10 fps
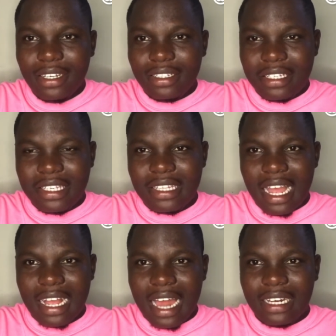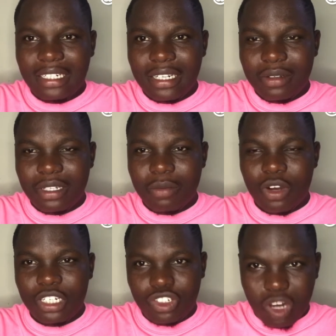The sister carried the
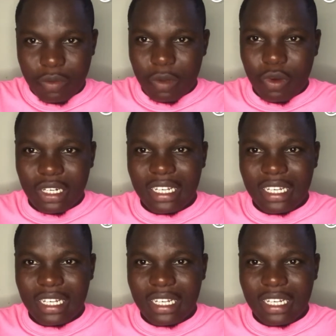money, dropped the money,